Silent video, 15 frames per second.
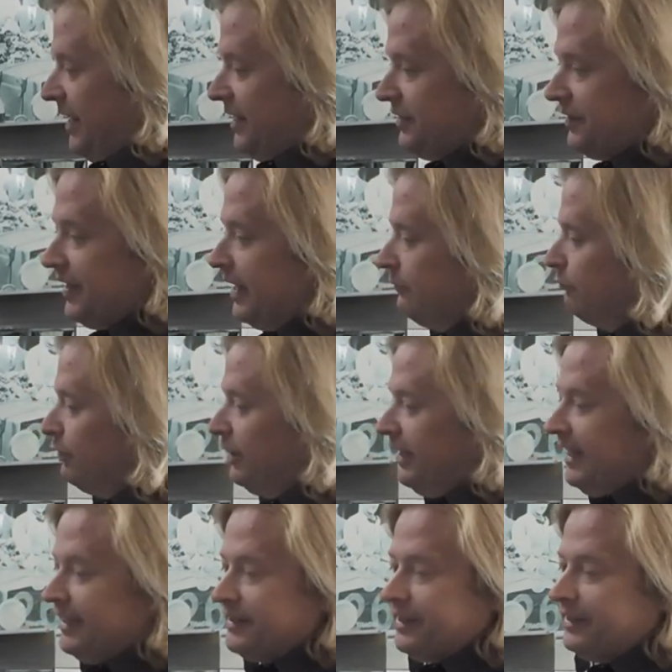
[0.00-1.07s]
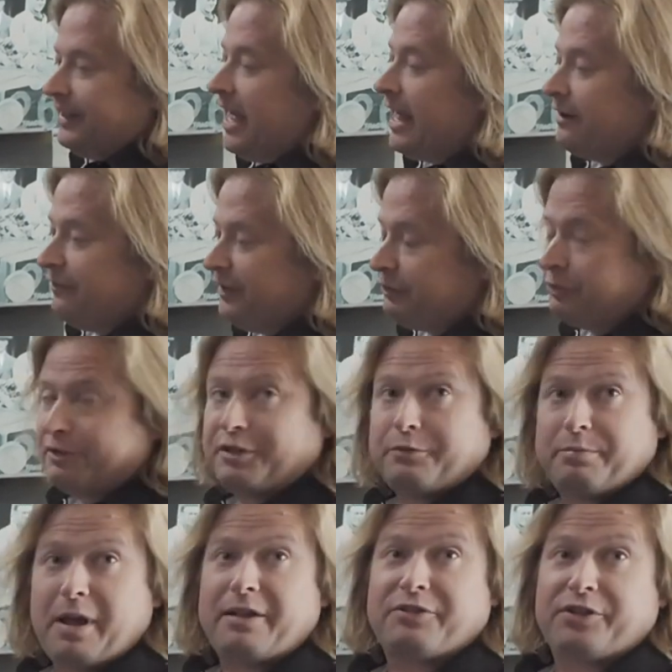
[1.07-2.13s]
piece that really gets a lot of interest,
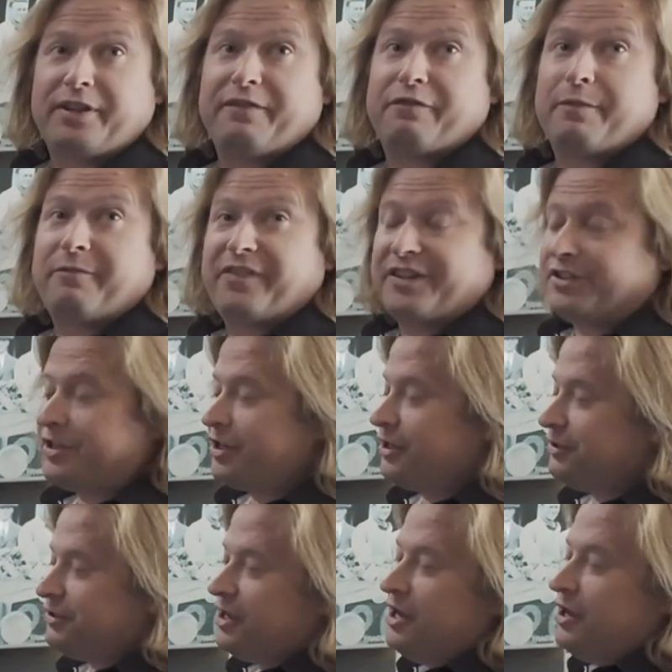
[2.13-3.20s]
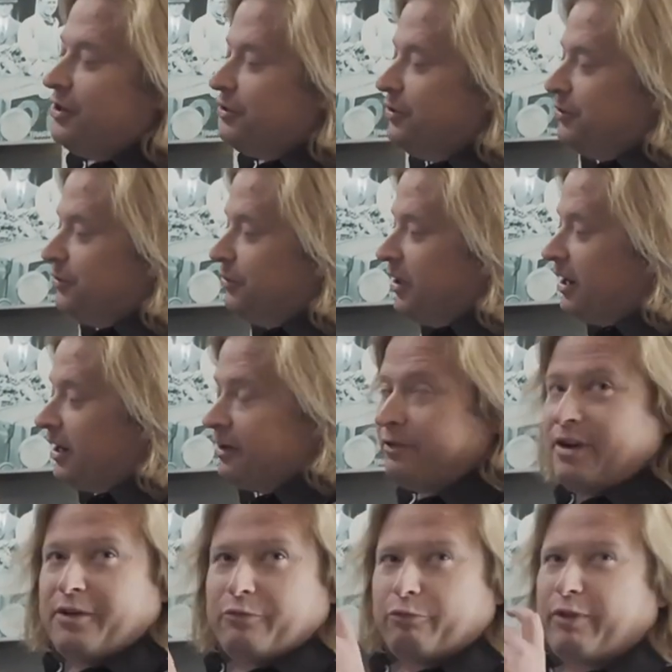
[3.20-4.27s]
especially from visitors who
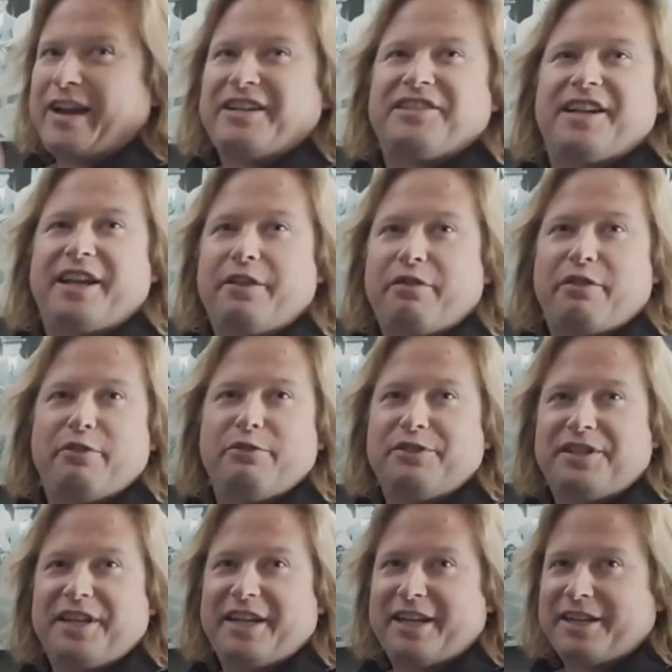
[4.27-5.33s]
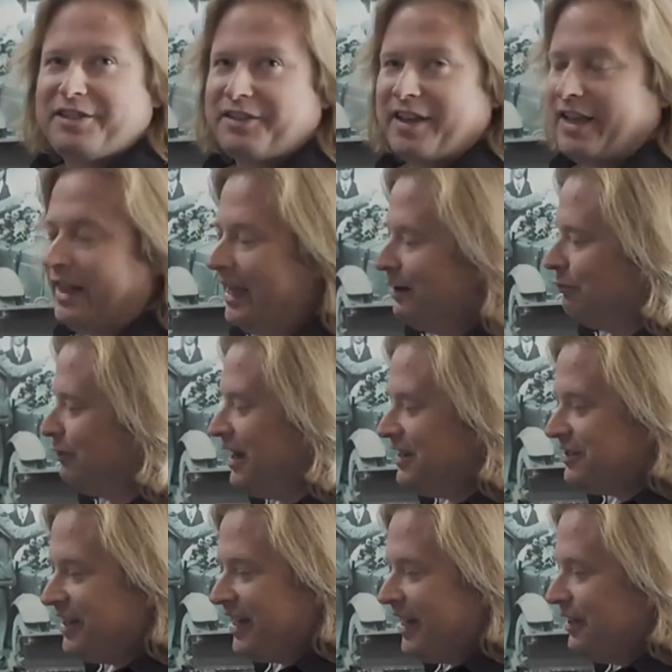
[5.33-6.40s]
are racing enthusiasts. They like
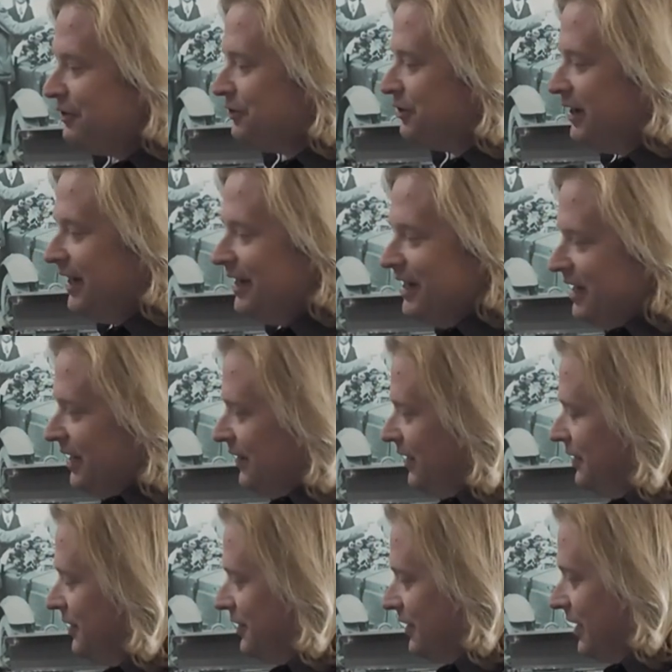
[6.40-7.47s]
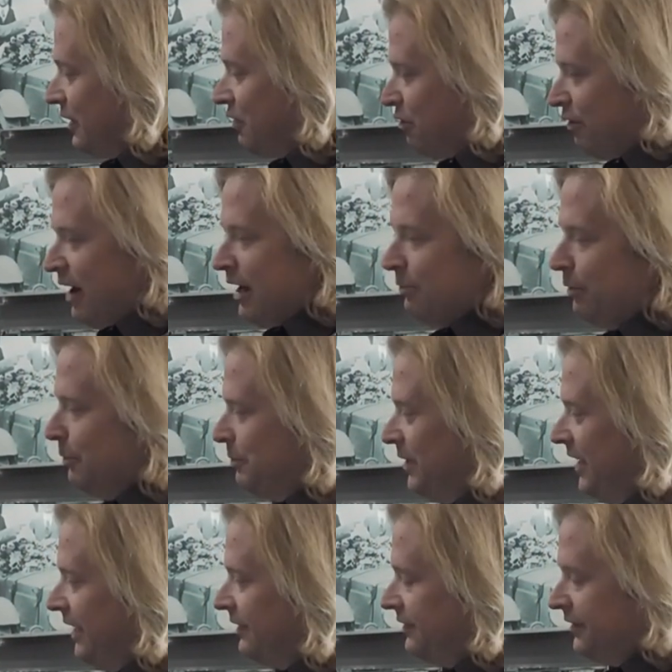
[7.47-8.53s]
racing history. This is an incredible
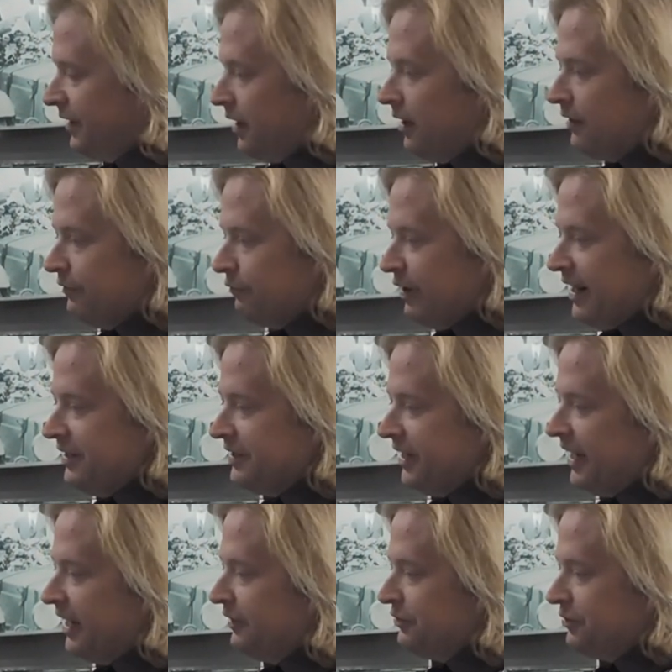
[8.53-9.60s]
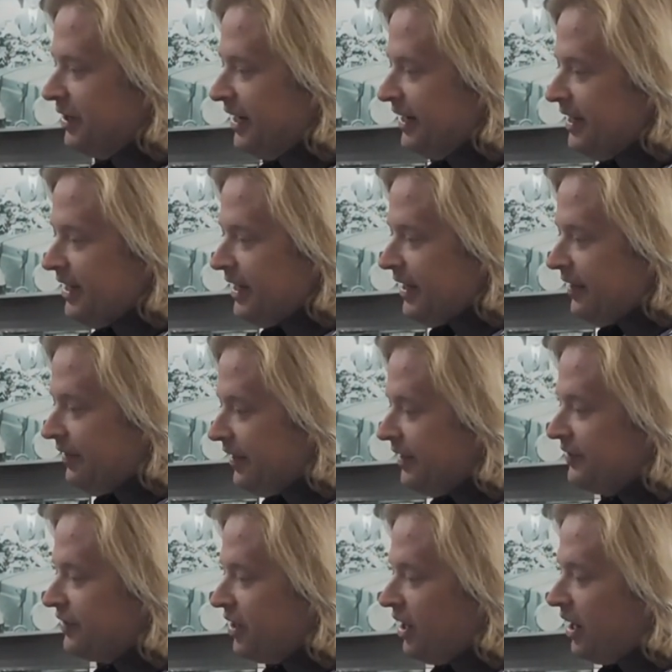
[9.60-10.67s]
piece of racing history.
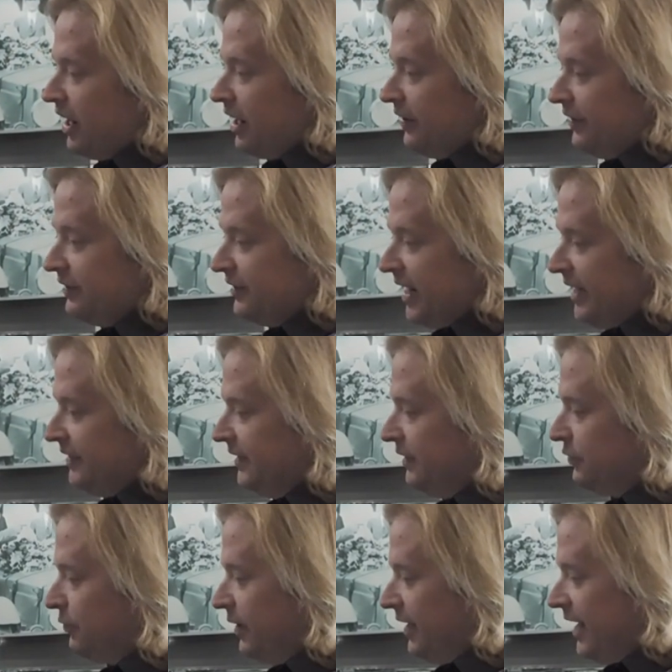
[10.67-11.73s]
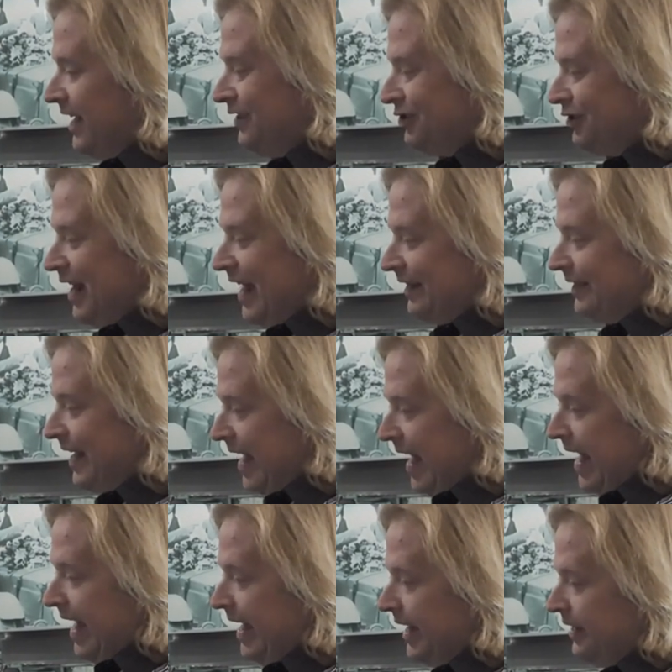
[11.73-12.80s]
This car, this 1929 Tracta
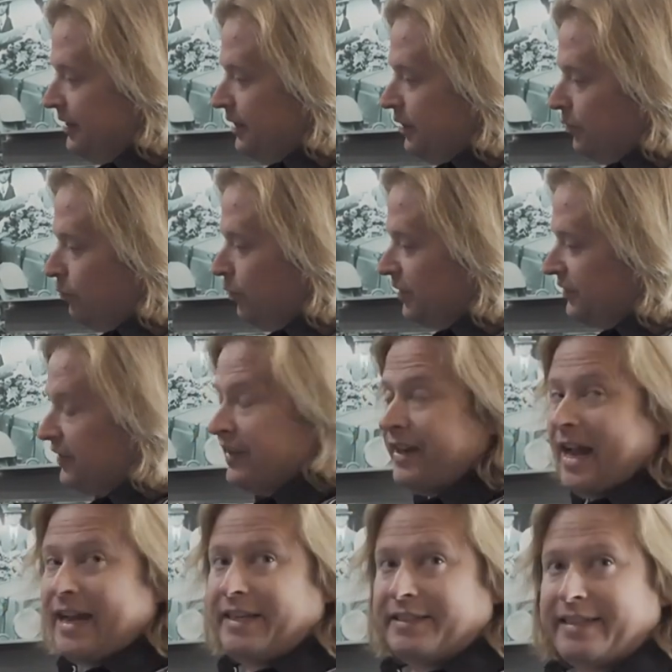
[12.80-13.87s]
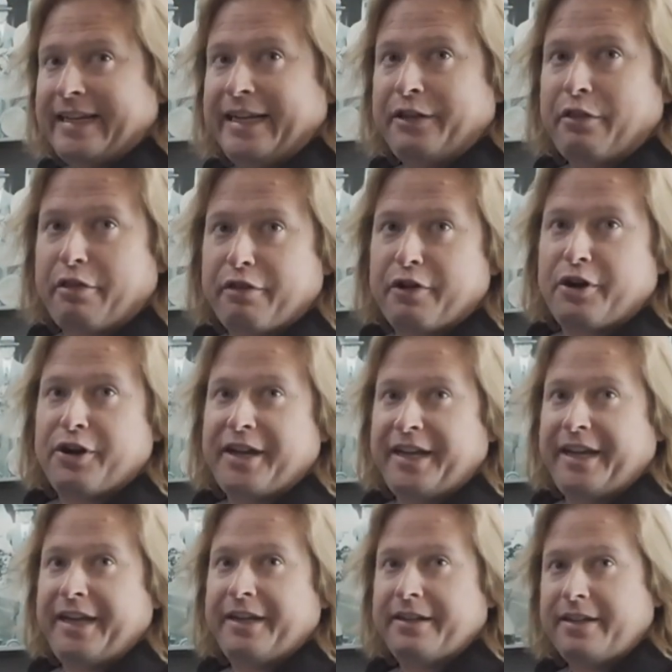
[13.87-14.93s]
A, was the
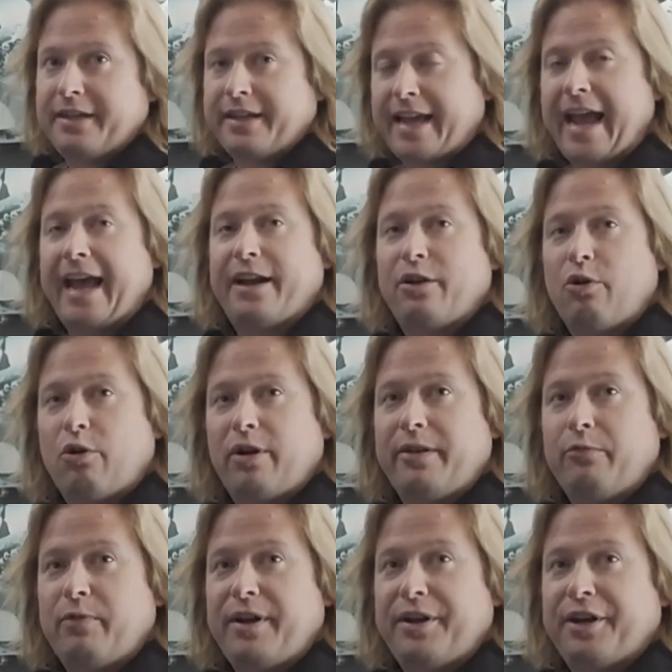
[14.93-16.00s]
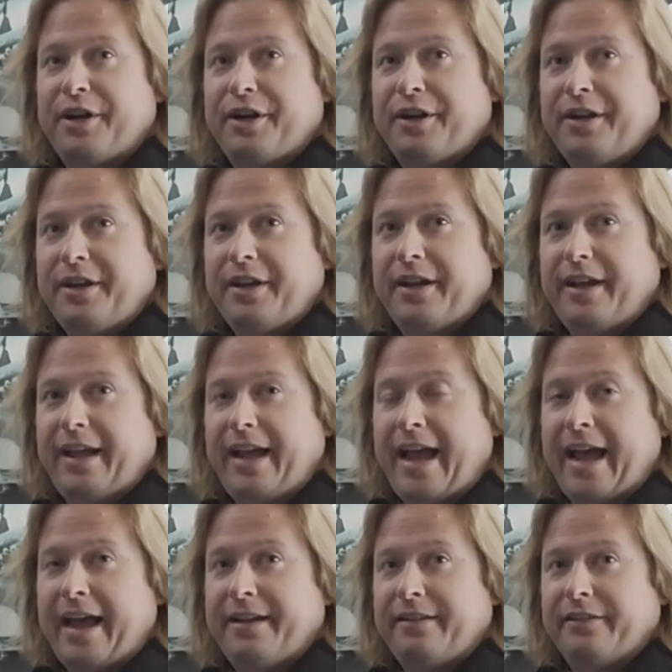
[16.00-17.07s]
1930 category winner
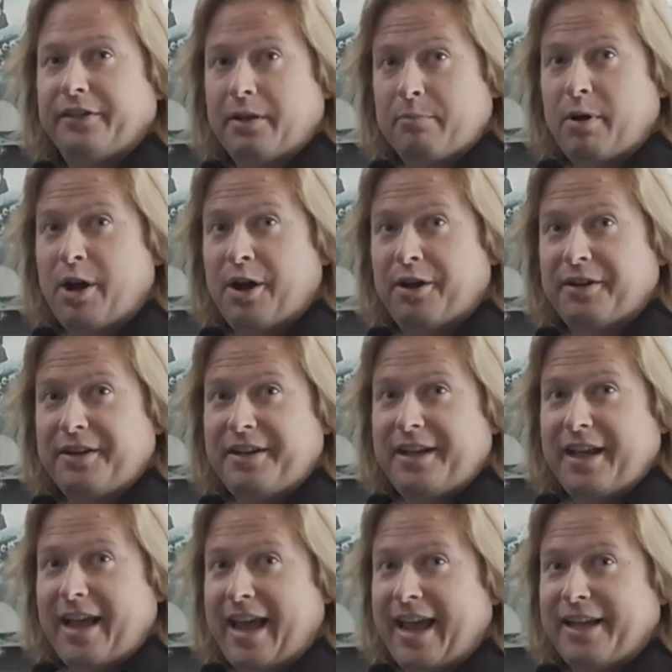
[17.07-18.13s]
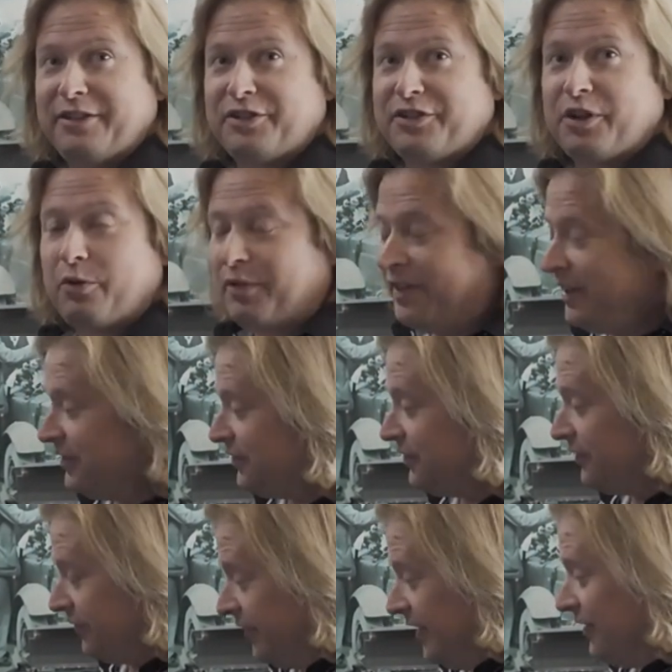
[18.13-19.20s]
at Le Mans. And so
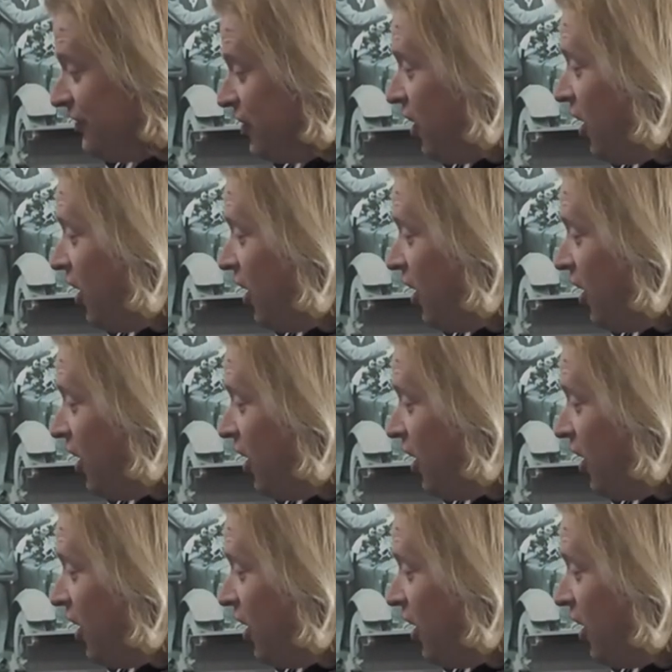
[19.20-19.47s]
this